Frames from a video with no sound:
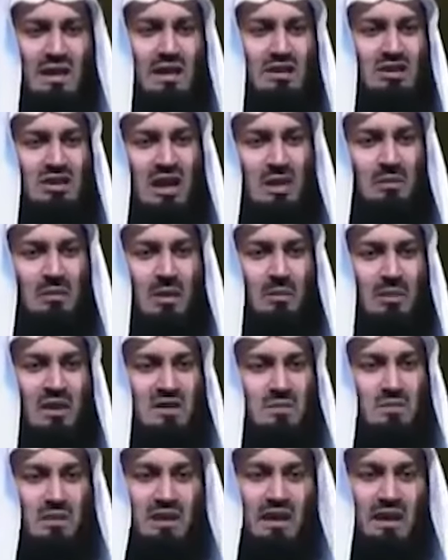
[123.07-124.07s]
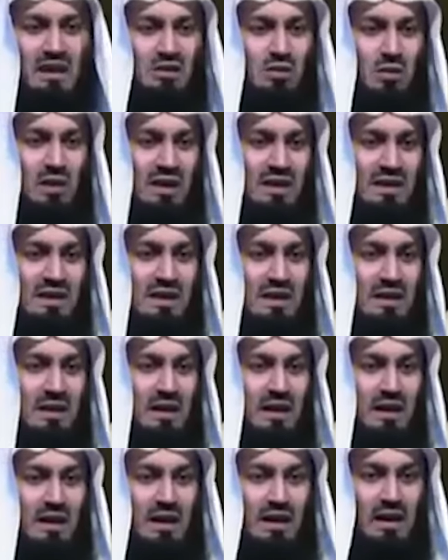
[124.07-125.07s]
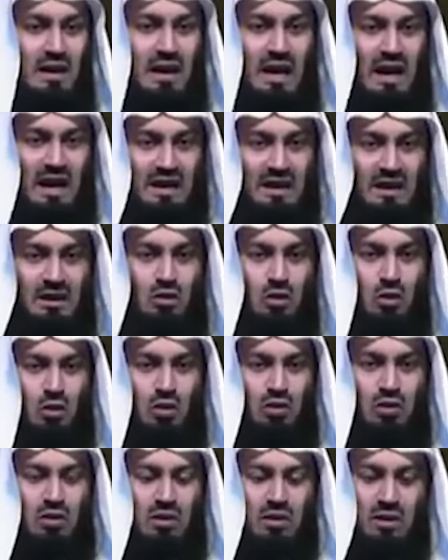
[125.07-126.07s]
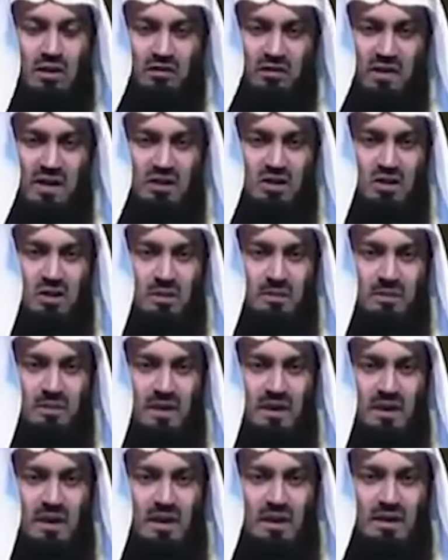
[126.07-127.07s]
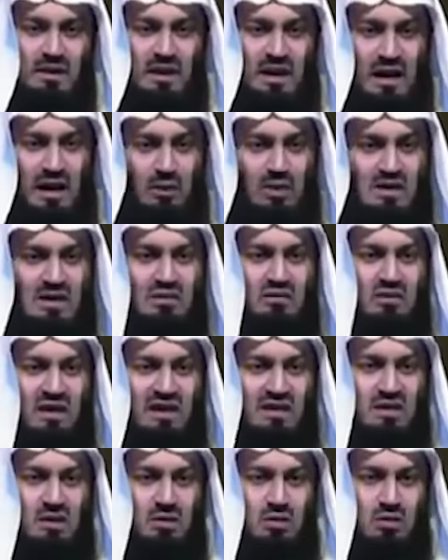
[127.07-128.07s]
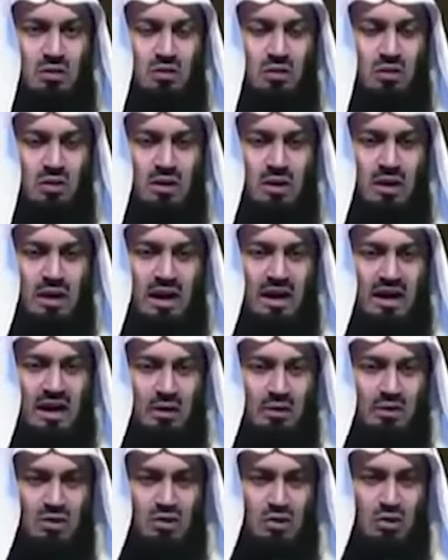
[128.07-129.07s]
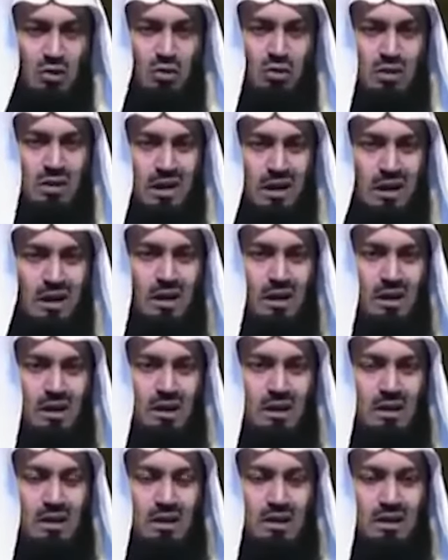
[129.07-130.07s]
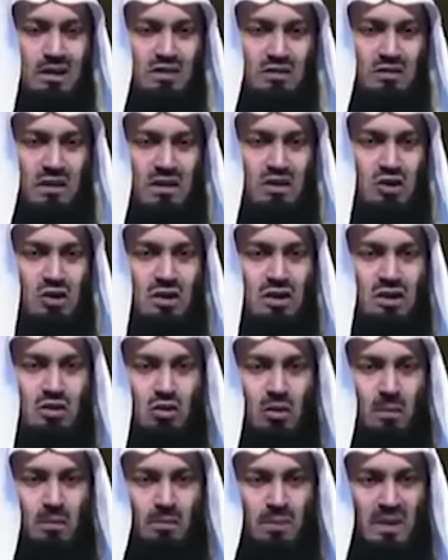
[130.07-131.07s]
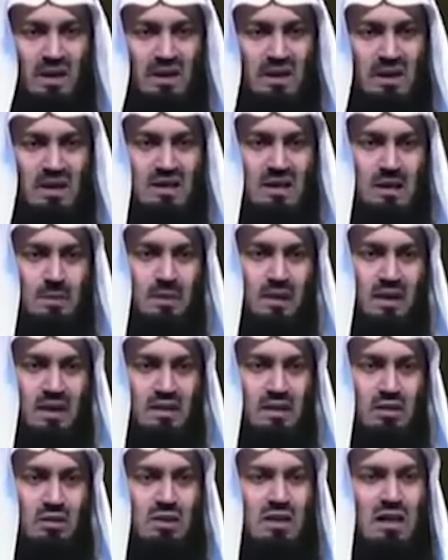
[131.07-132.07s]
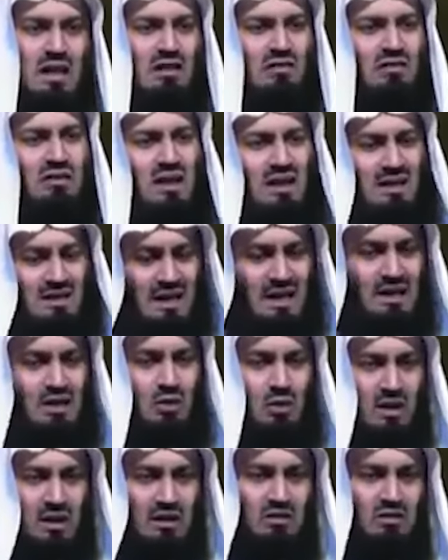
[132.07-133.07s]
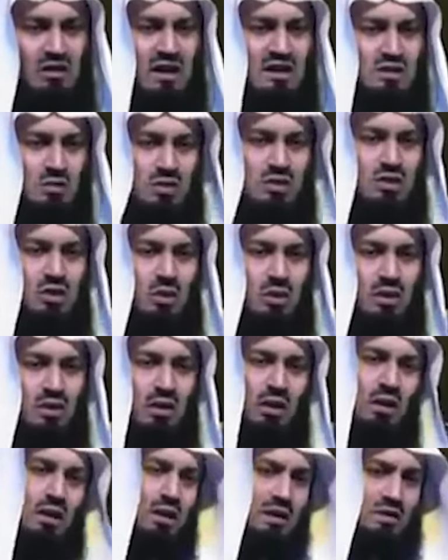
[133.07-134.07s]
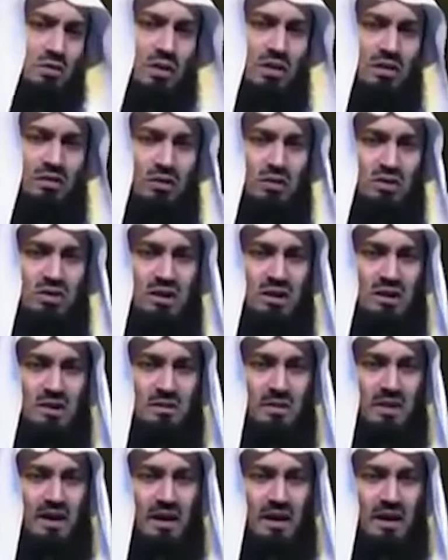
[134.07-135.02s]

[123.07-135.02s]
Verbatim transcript: I'll try my best, but X, Y, and Z. I recall a function that I was invited to, and I was told clearly that this function is completely separated. You see, if they tell you in advance what's going on, it's one of those things.